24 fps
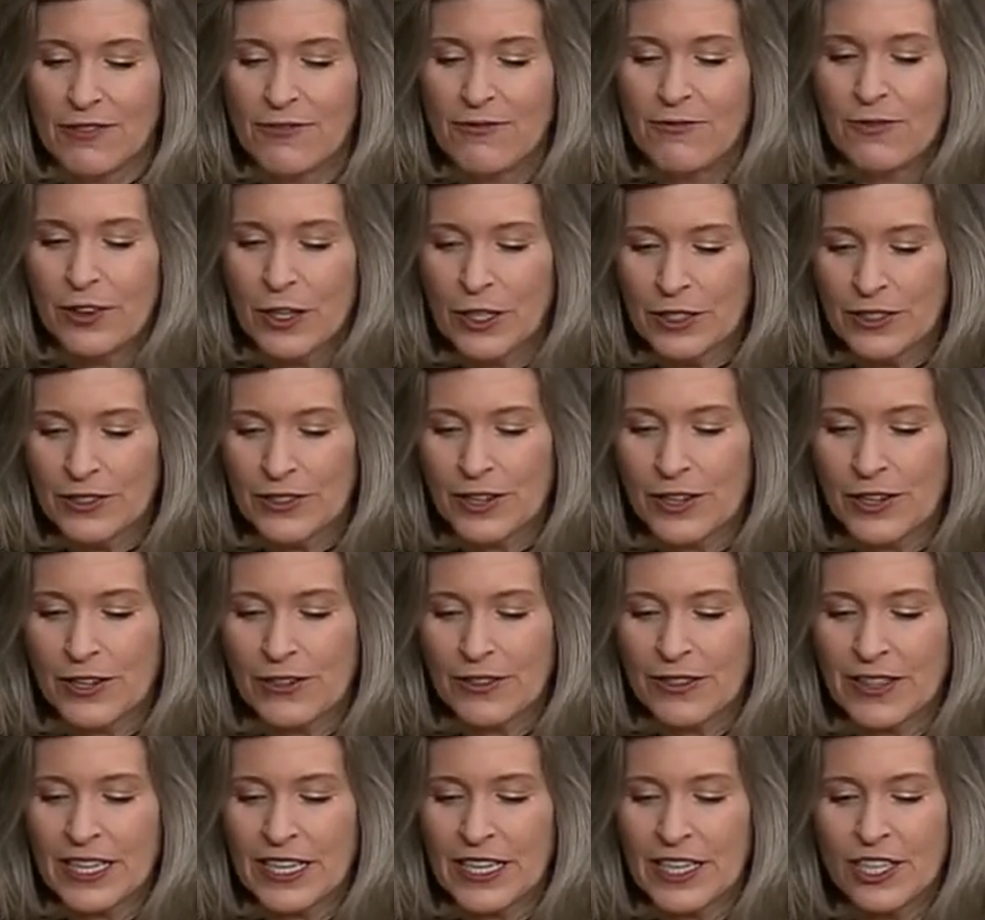
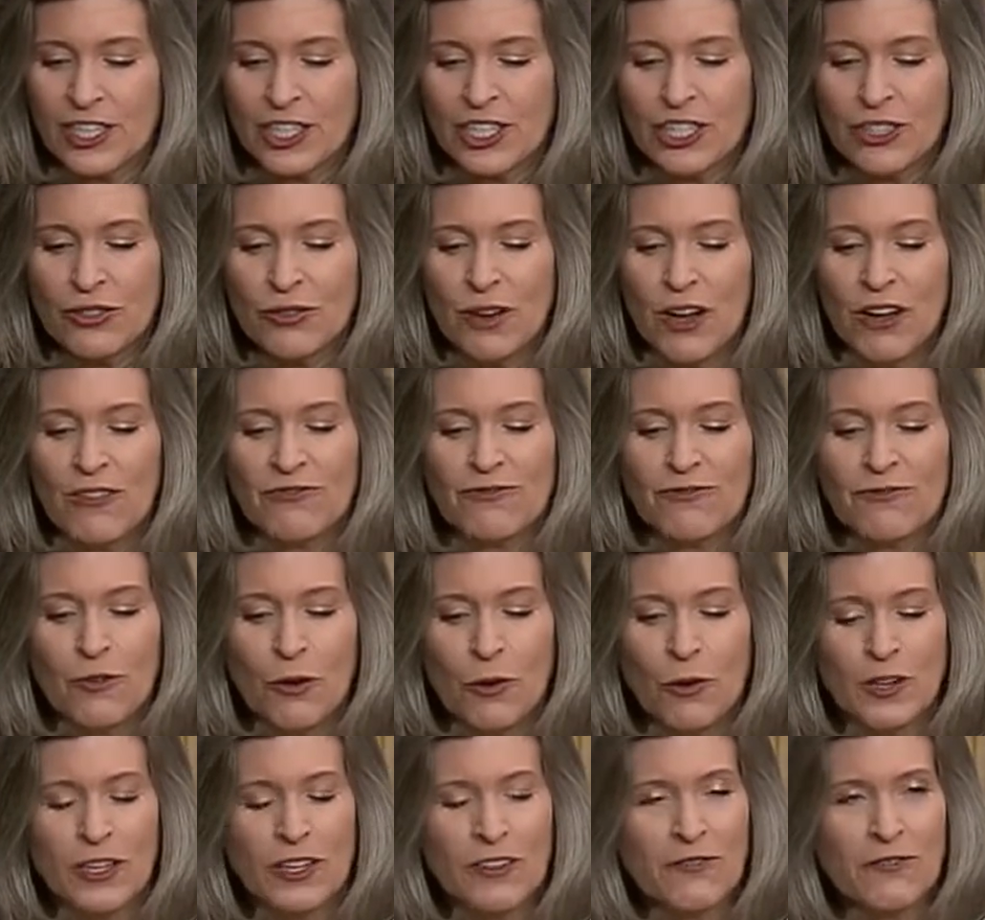Further, the issue of
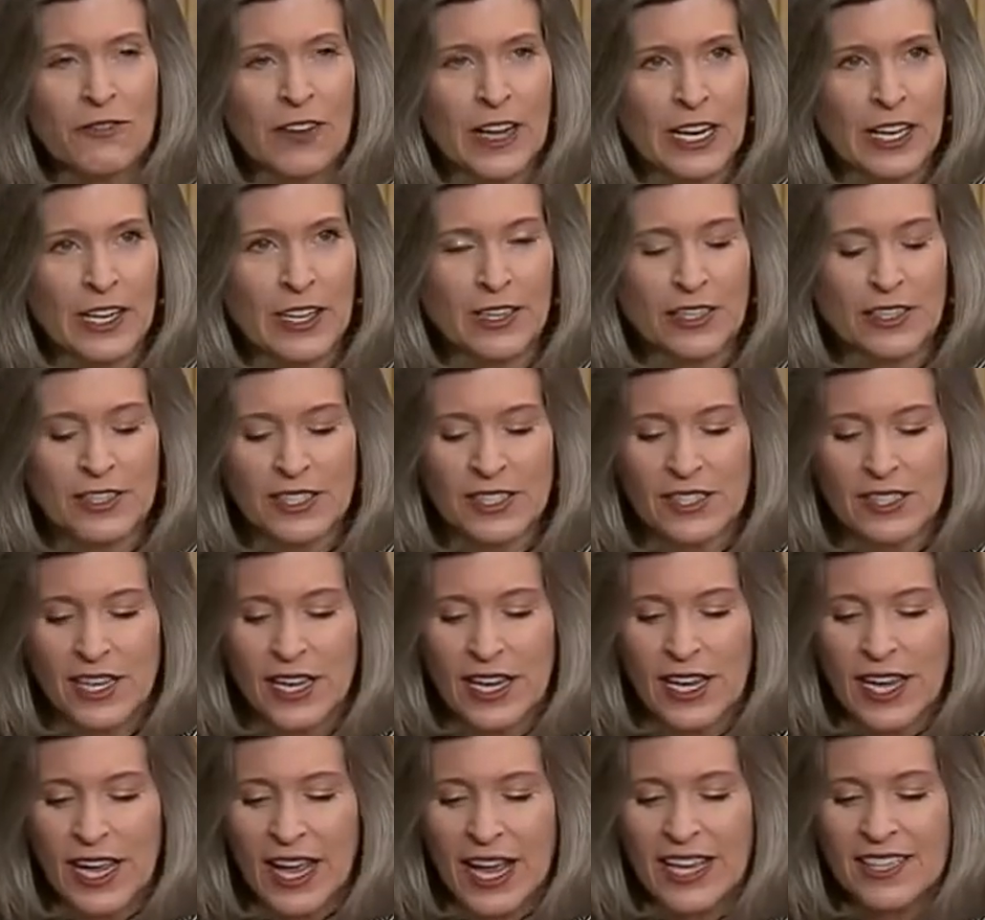foreign affairs
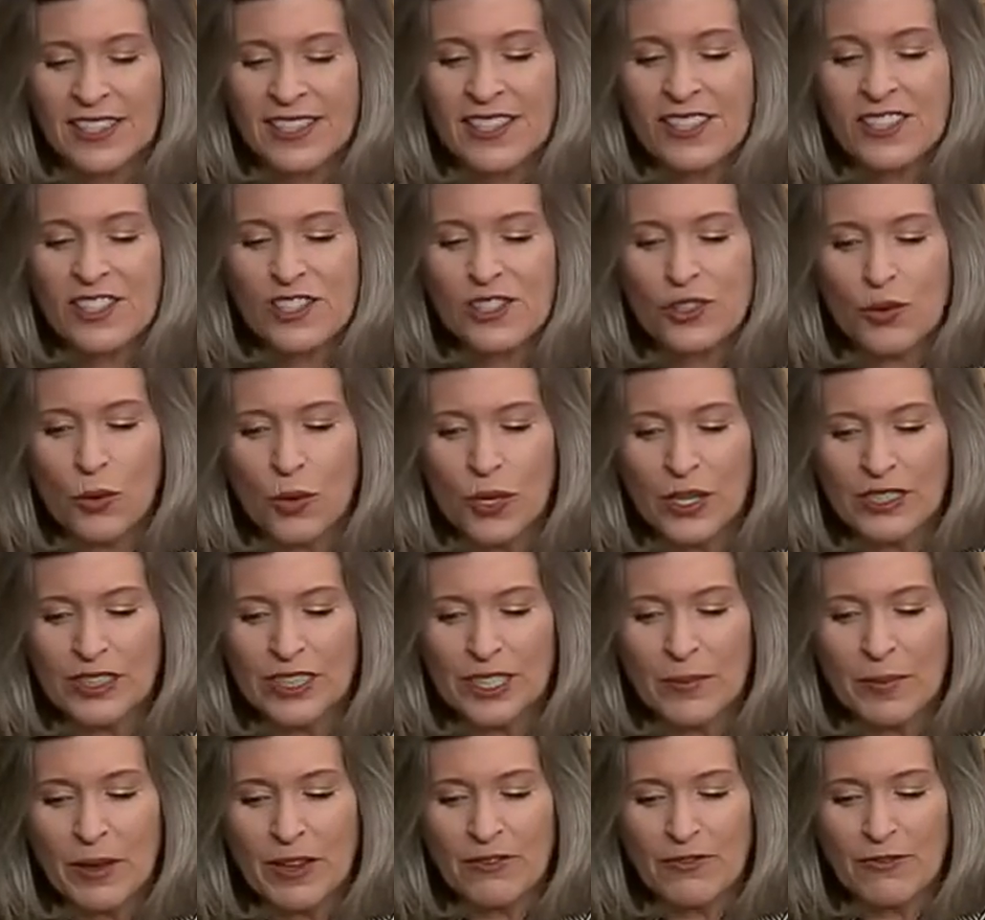has
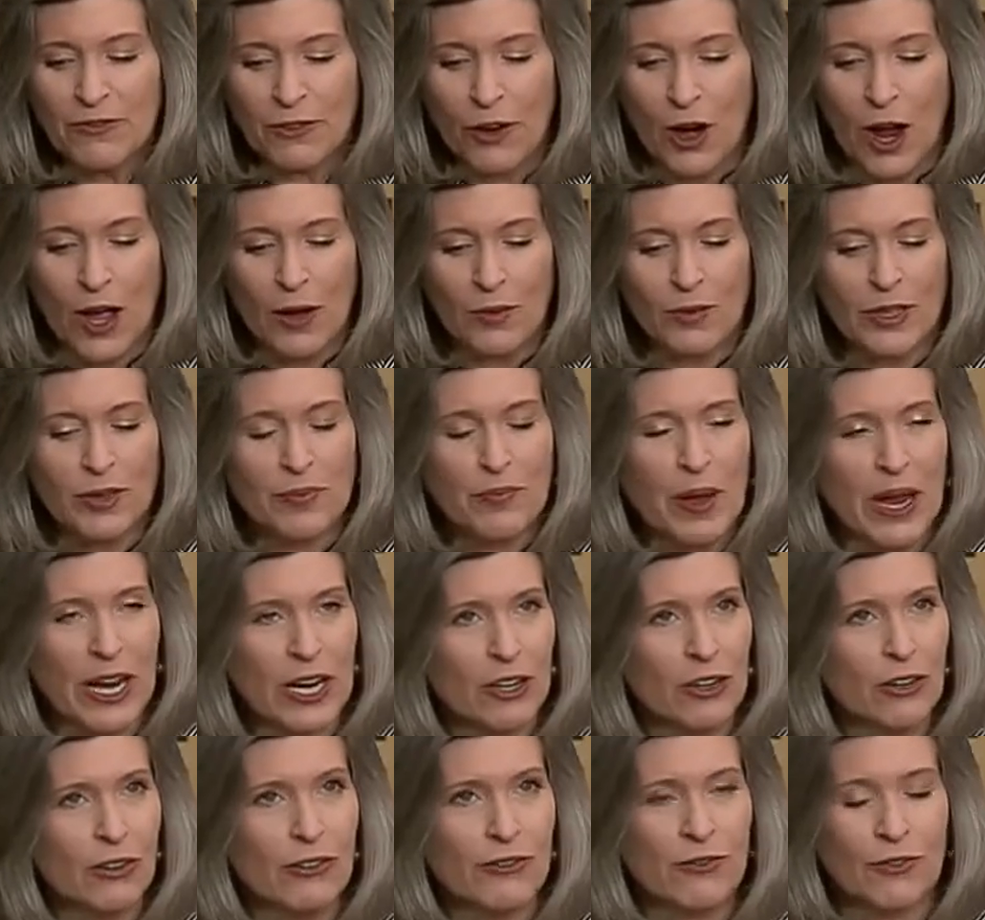historically been fraught with
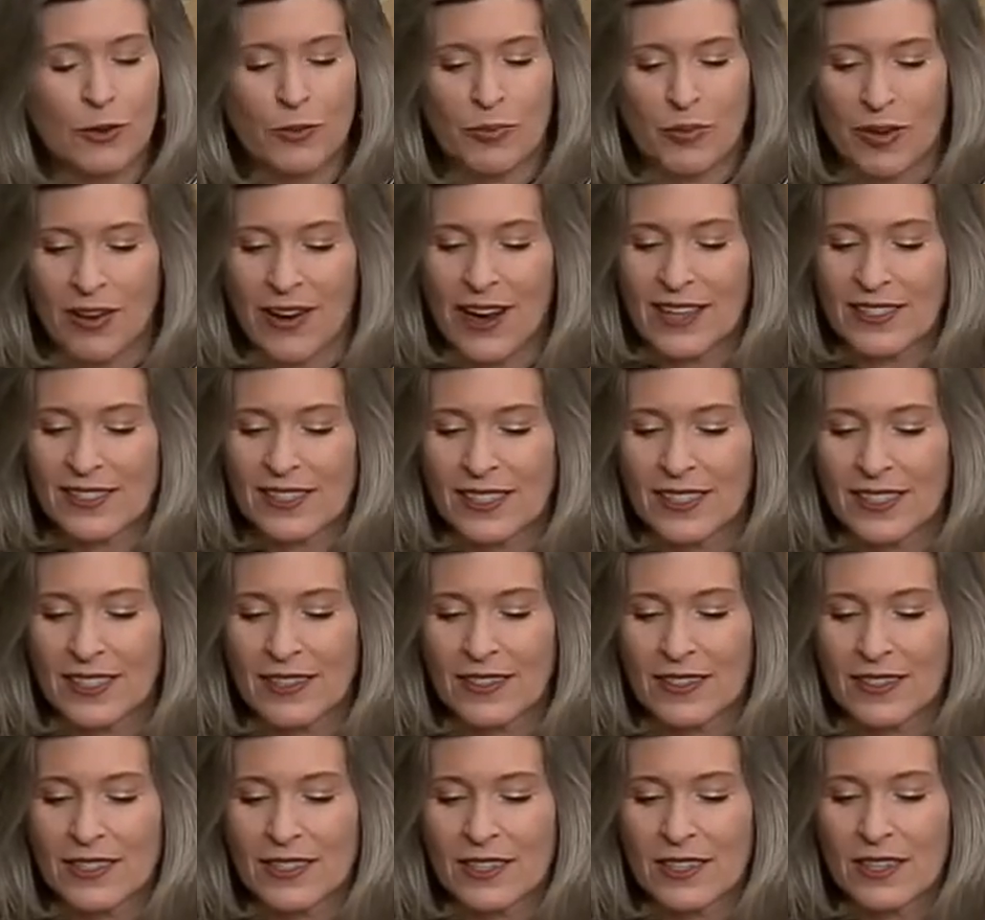peril for
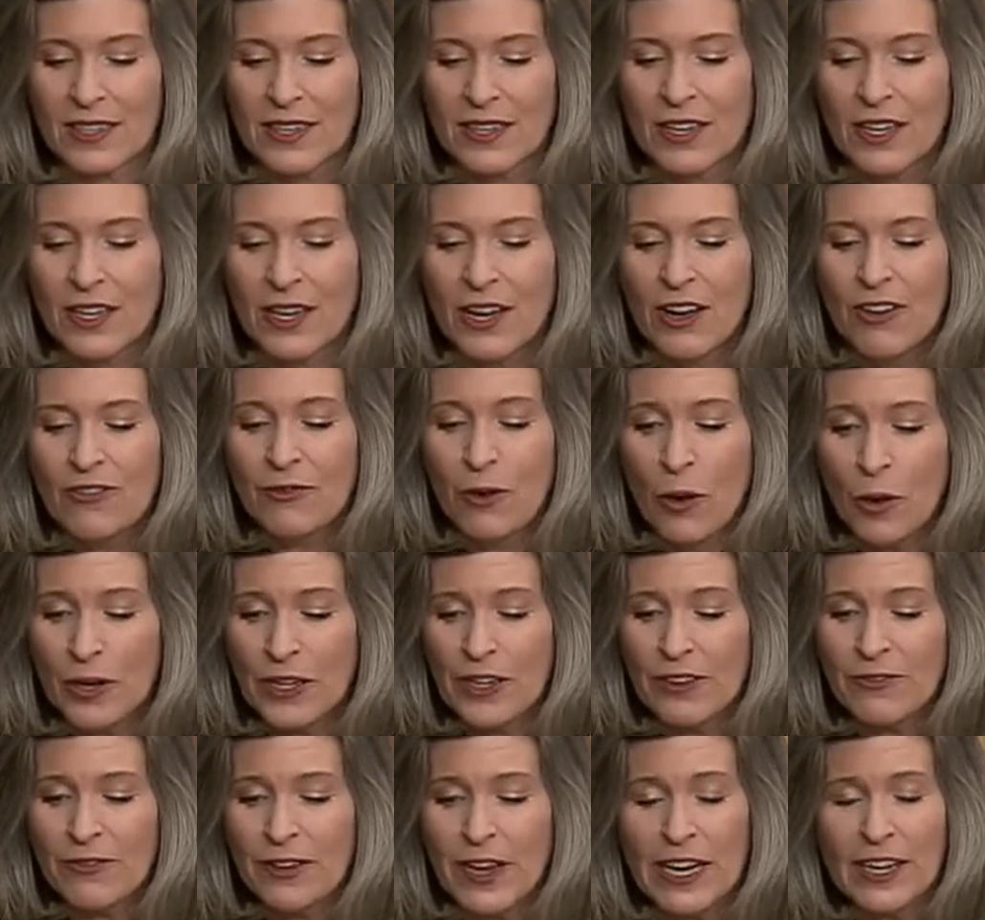presidents. Foreign
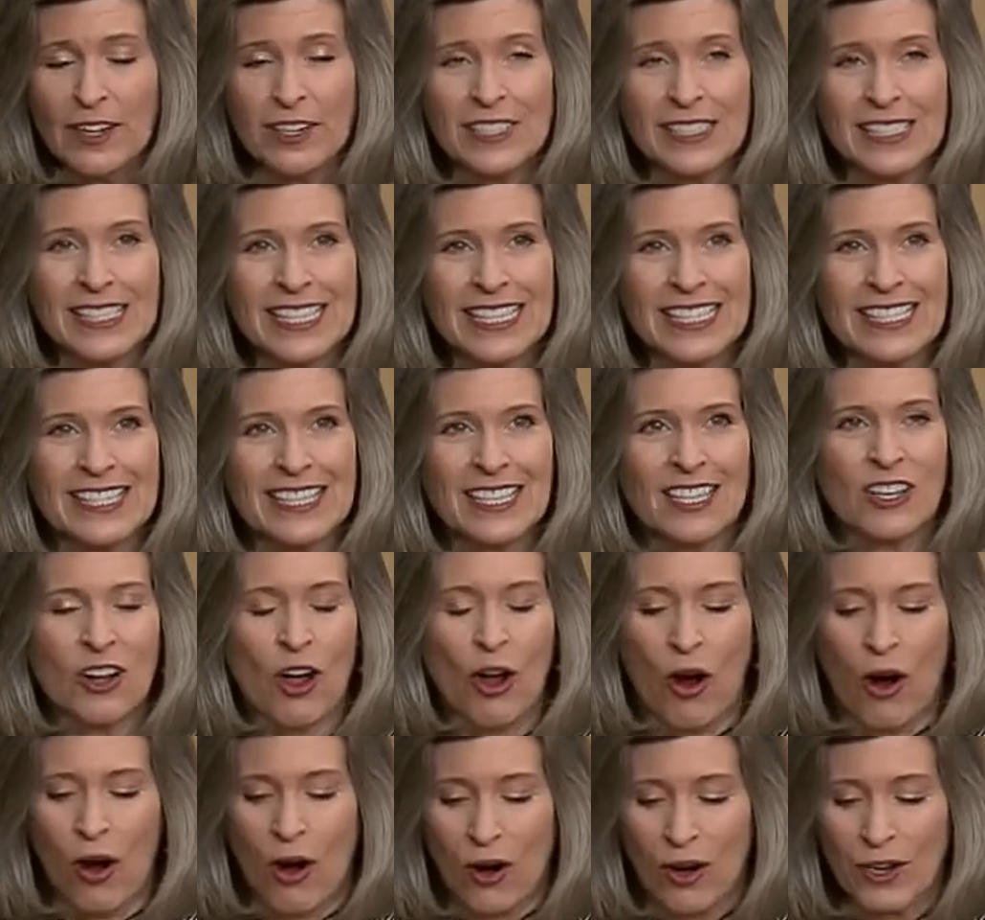affairs is an
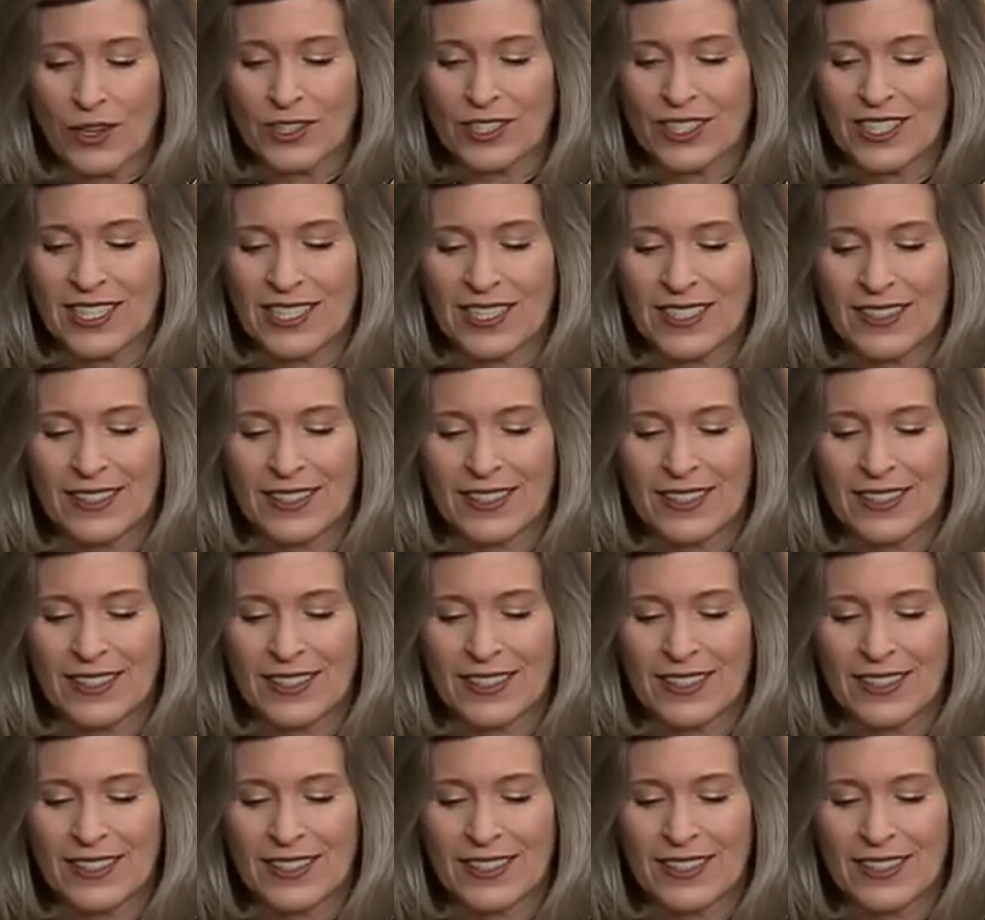art,